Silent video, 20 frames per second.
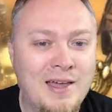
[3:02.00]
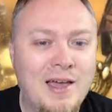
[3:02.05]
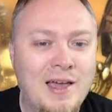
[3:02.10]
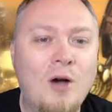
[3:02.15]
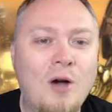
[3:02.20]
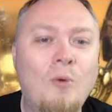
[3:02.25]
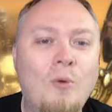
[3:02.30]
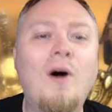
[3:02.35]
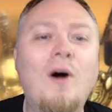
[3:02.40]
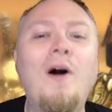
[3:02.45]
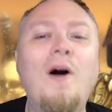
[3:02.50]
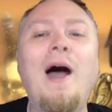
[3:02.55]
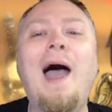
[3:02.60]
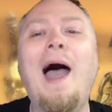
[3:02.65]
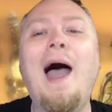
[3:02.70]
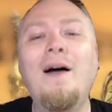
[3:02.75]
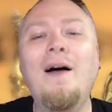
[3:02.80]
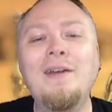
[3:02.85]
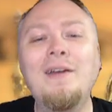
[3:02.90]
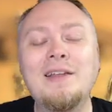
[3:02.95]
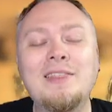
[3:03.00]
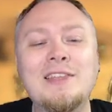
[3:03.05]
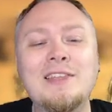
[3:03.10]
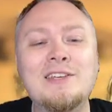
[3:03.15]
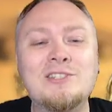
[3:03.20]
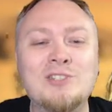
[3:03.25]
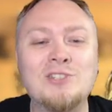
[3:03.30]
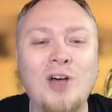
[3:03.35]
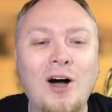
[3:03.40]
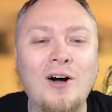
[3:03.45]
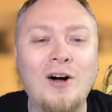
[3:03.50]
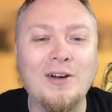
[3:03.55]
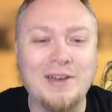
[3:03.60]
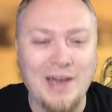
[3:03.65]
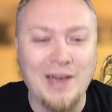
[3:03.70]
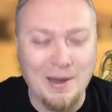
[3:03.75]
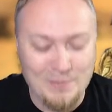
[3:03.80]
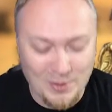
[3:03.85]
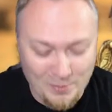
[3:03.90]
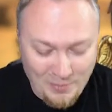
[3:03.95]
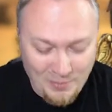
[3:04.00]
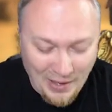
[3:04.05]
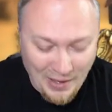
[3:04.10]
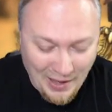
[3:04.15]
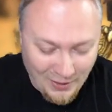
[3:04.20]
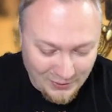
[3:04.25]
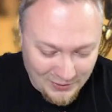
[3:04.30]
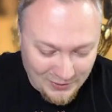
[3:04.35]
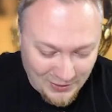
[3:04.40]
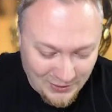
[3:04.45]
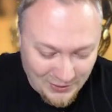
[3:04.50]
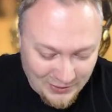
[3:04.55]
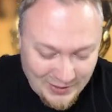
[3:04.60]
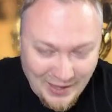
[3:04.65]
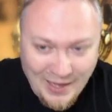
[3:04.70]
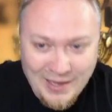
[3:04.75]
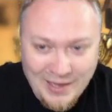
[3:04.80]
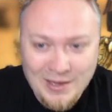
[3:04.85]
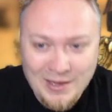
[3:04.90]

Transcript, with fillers: Well, how did this all come about? Okay.